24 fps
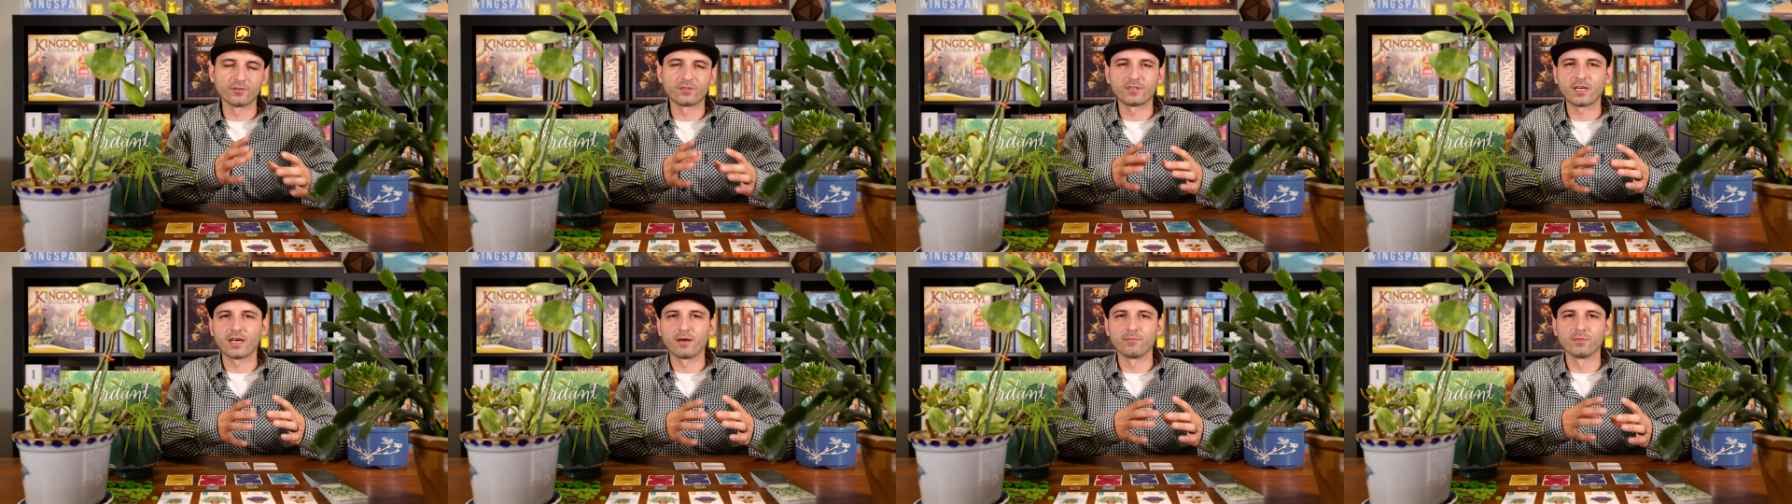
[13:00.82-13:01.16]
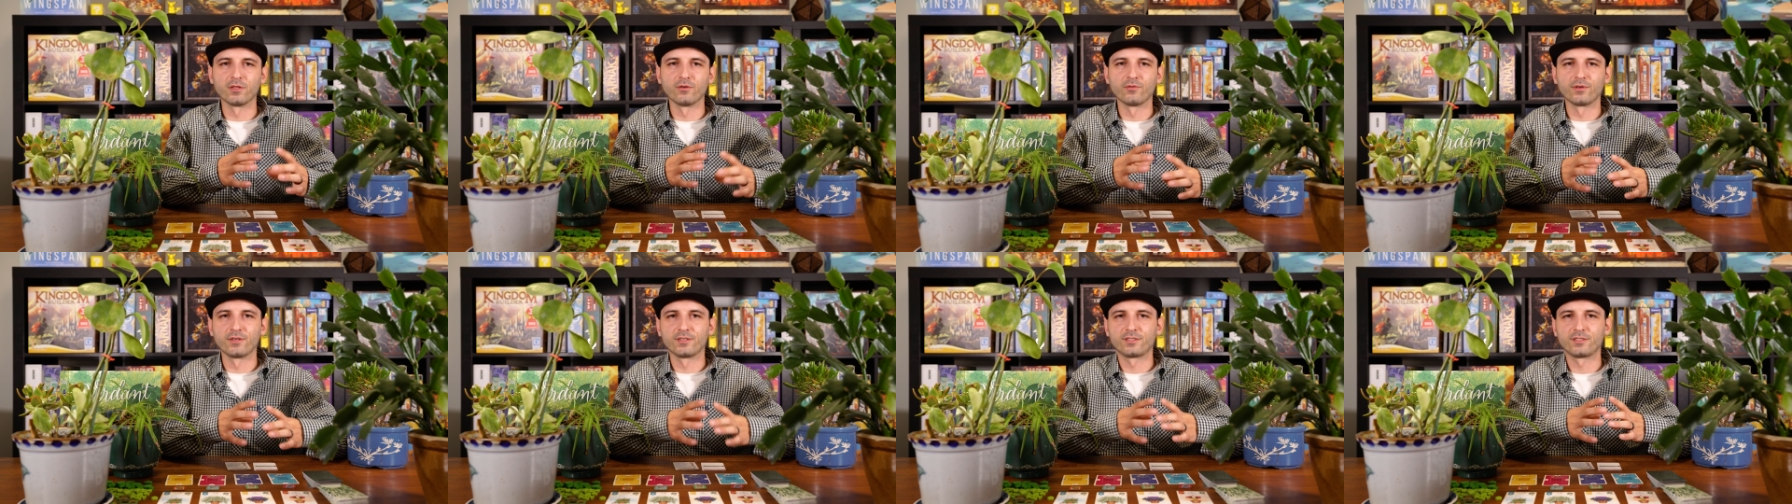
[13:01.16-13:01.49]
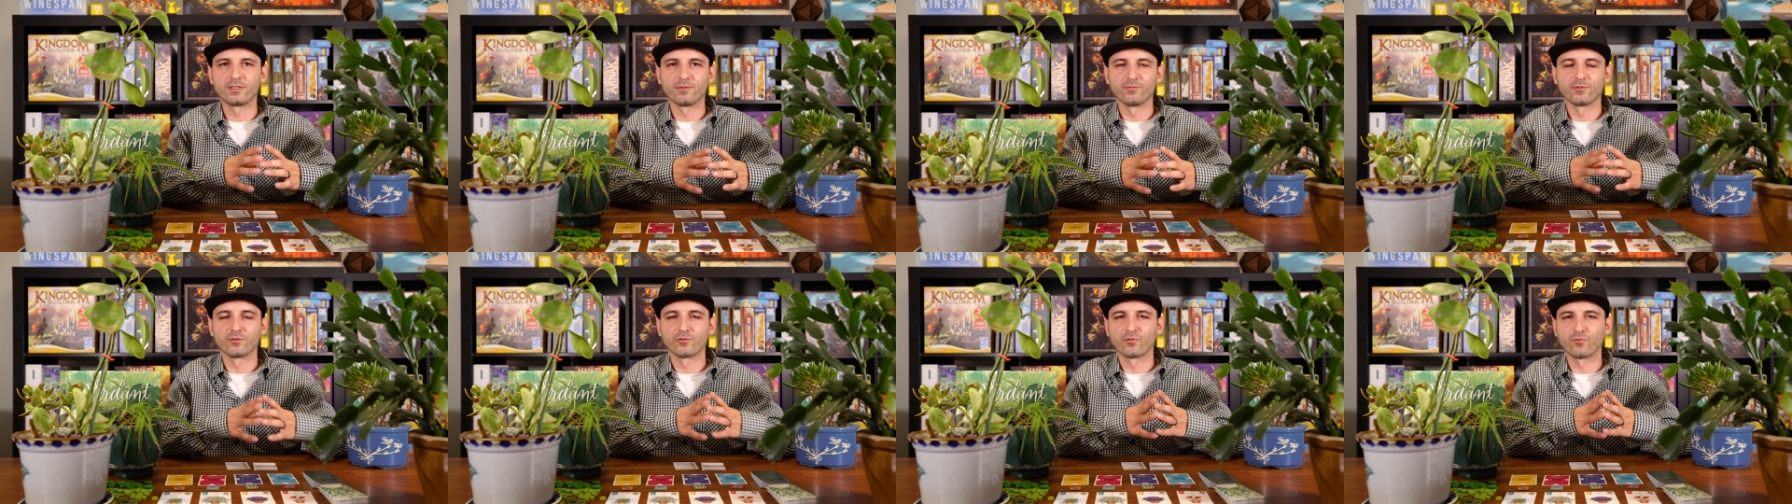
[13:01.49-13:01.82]
your tableau in a
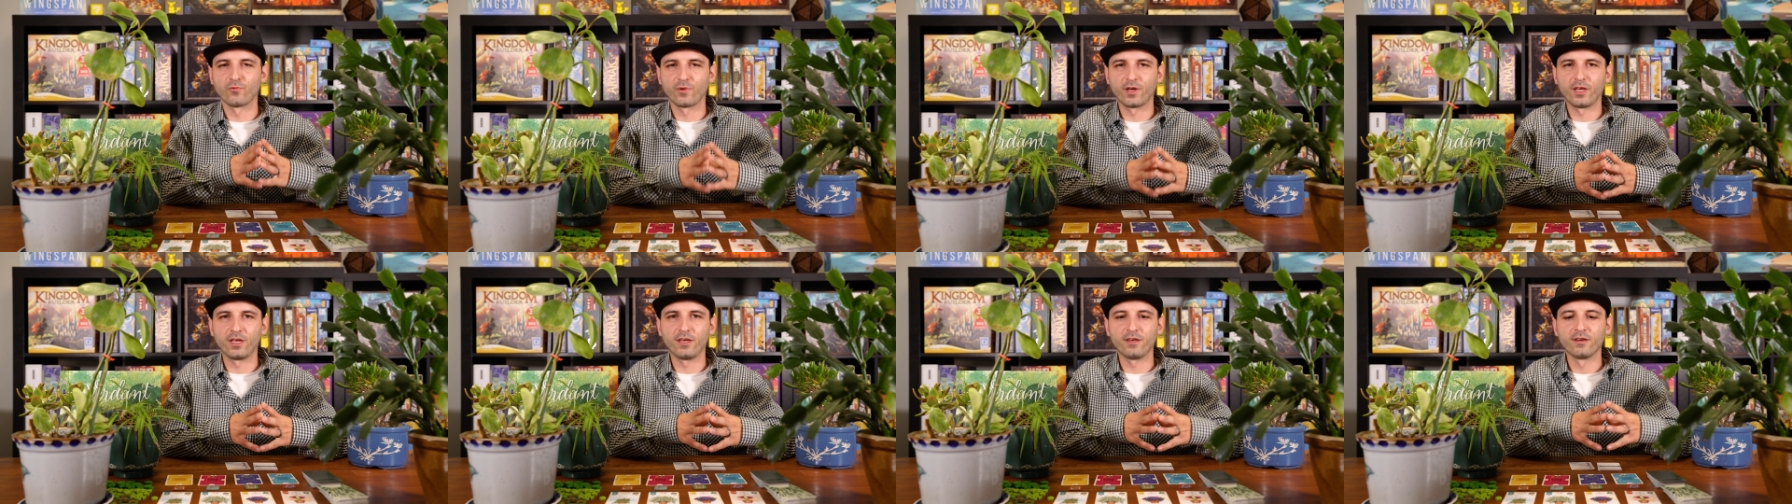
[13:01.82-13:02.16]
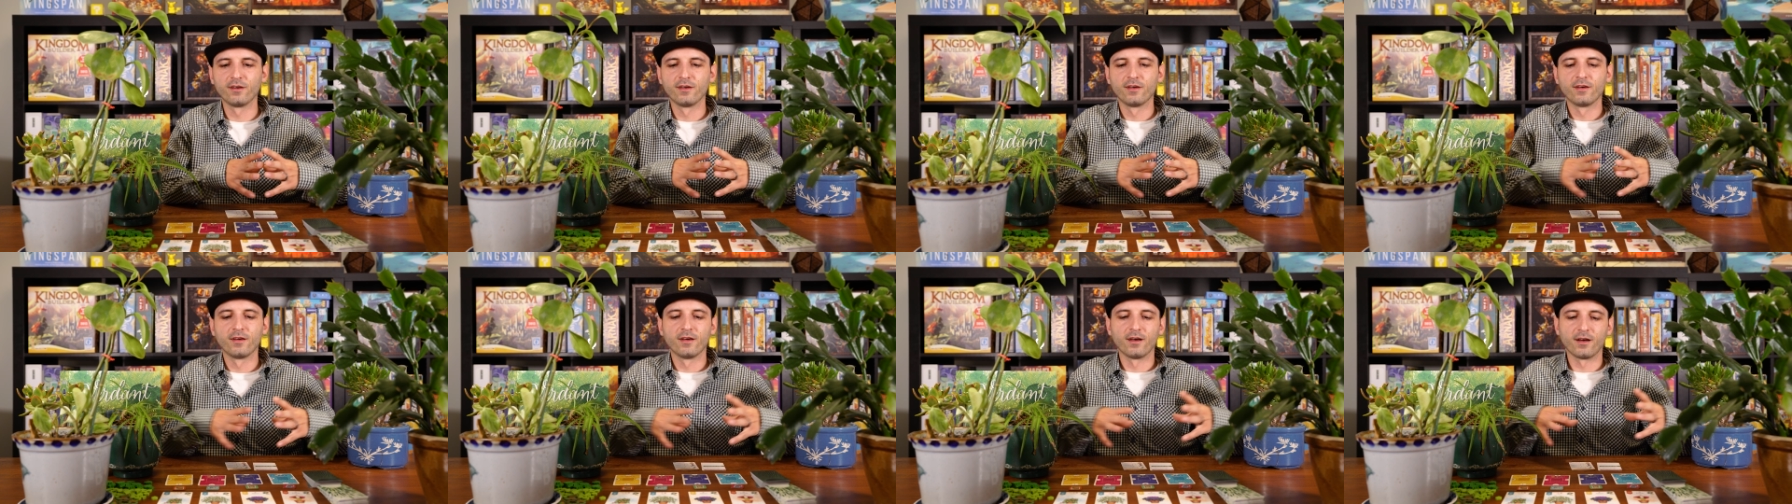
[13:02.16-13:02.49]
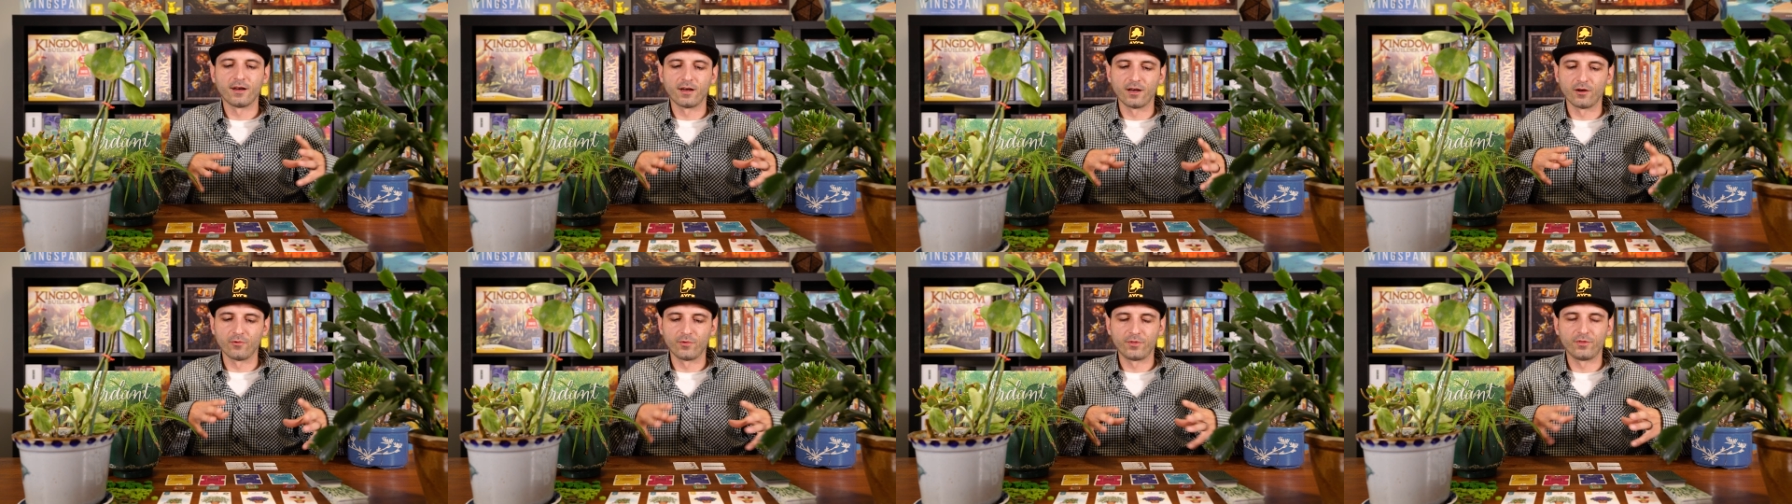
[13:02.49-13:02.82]
similar way
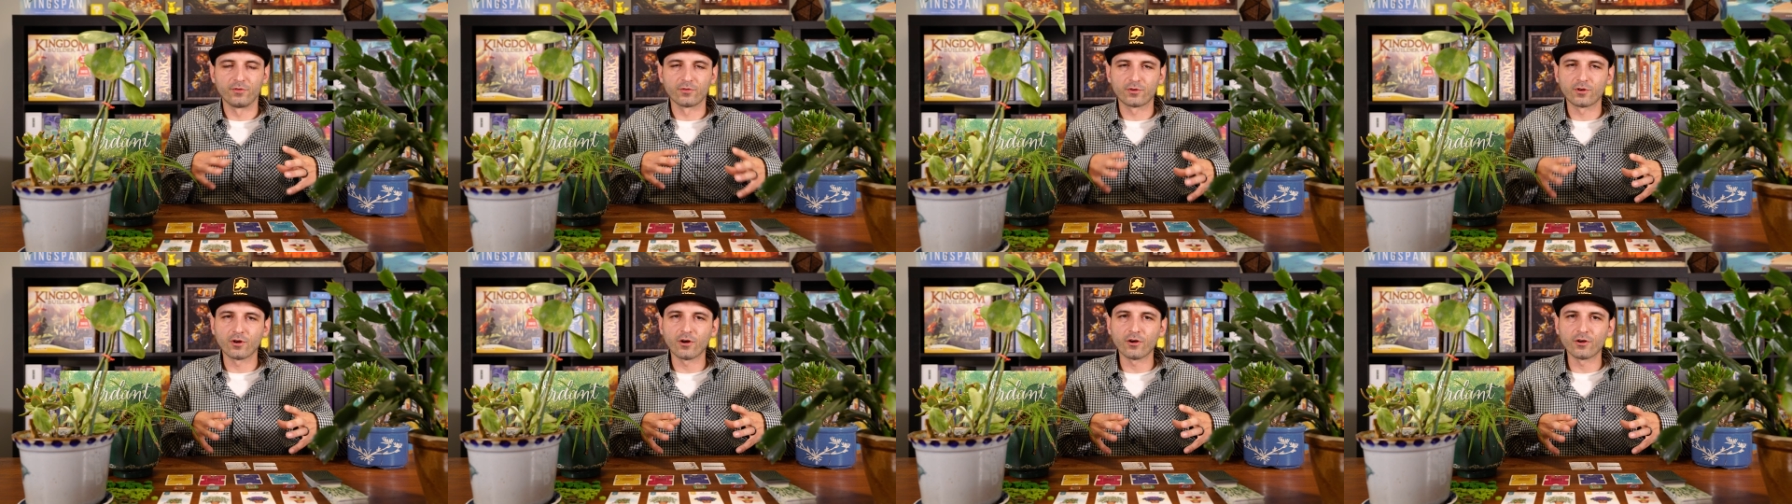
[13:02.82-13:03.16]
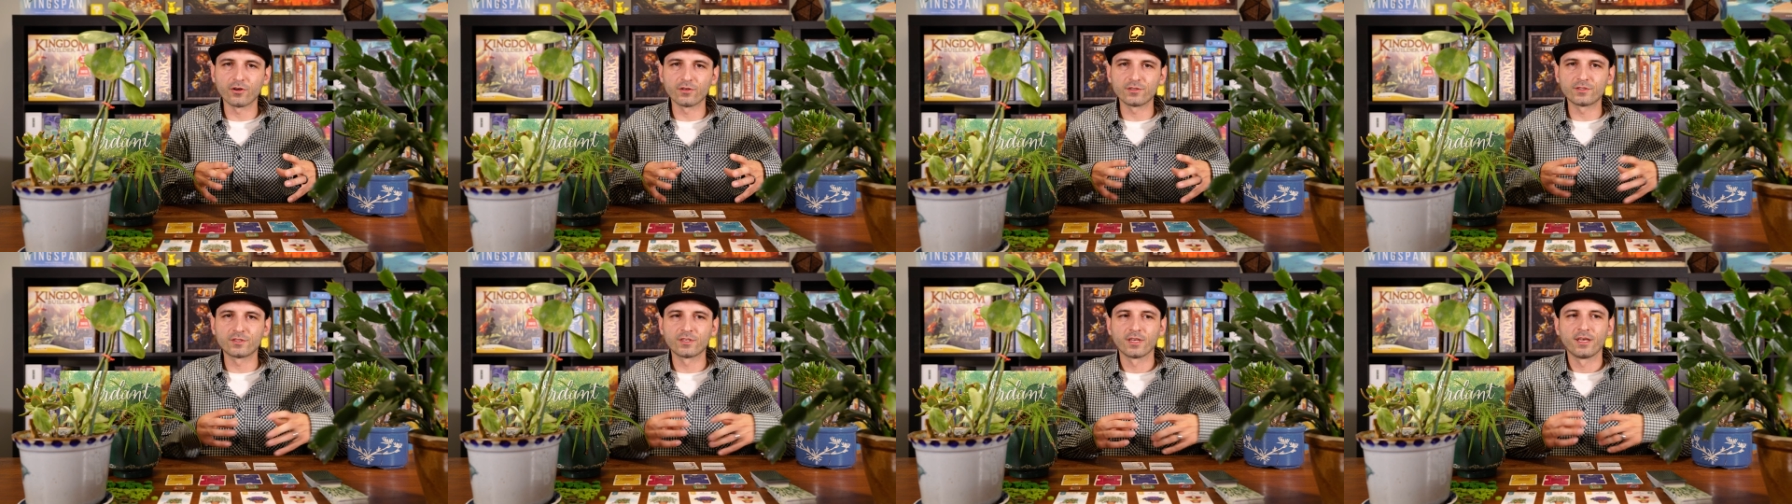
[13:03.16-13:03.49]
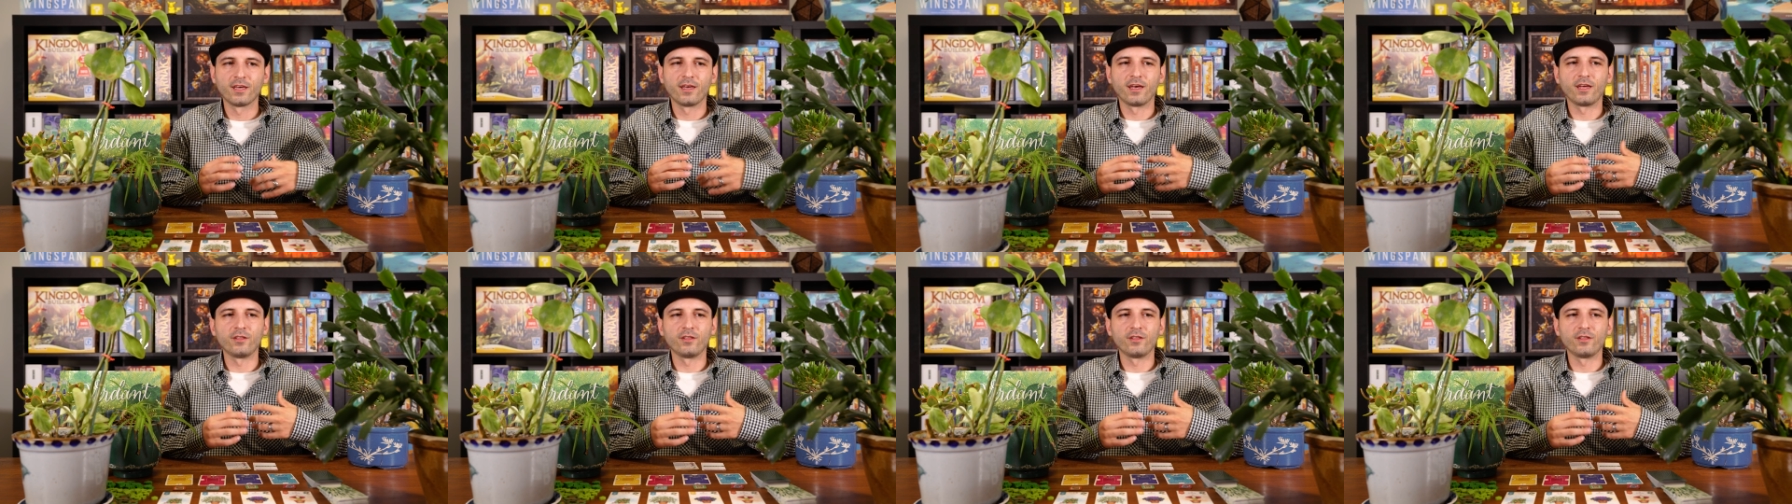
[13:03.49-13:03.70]
with your cards,